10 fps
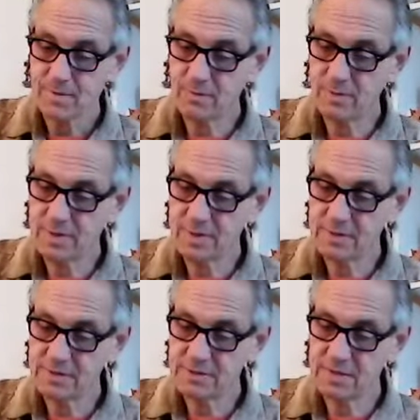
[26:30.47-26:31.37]

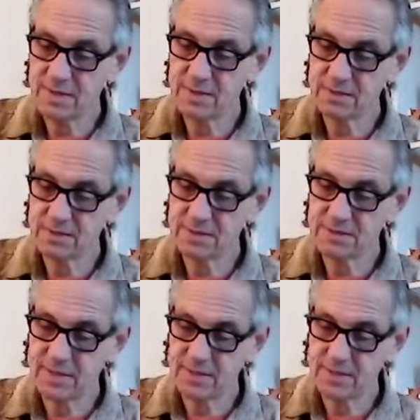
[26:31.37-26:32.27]
Awareness and
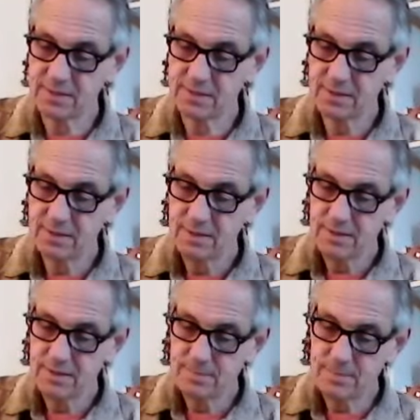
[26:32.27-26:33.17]
understanding
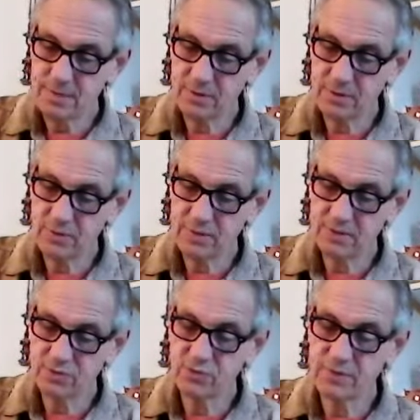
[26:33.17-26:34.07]
mingle
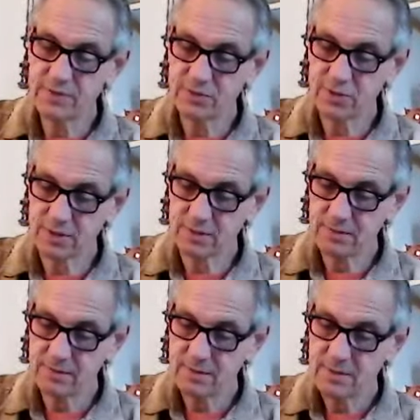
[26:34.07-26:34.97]
into each other.
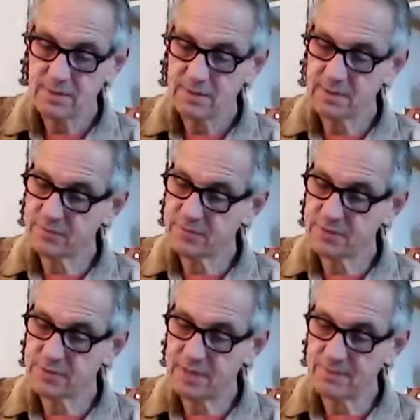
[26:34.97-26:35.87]
There is
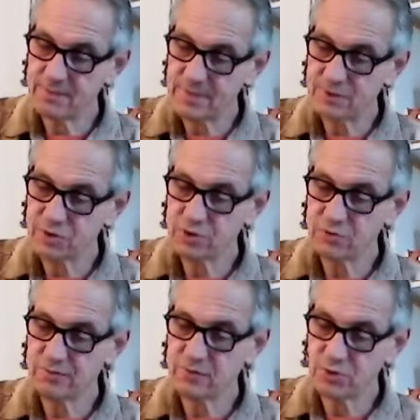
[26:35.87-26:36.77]
a dimension
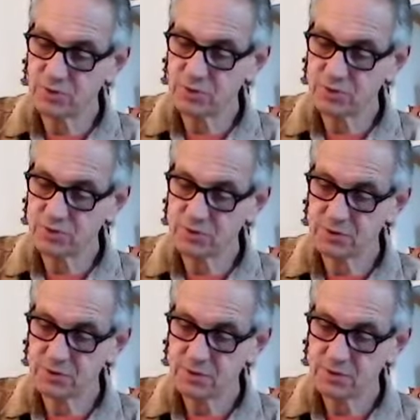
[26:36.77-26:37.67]
of
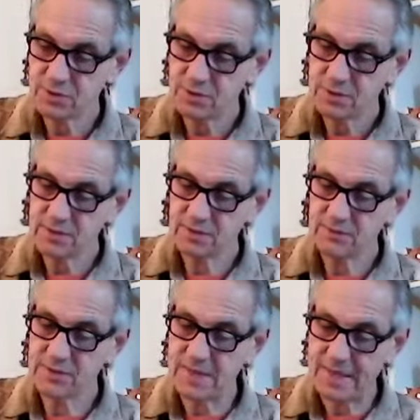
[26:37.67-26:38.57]
consciousness. There
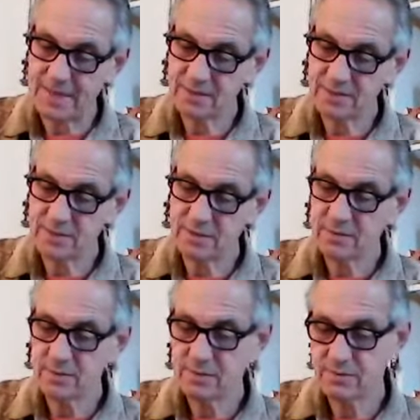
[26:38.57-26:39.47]
is an energy
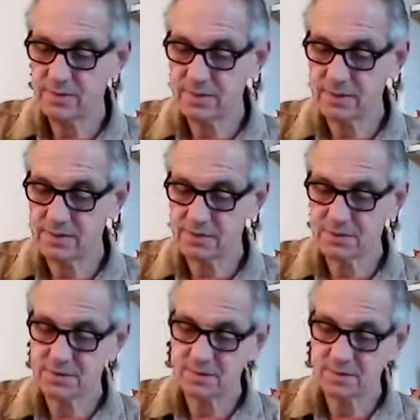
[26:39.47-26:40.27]
within us.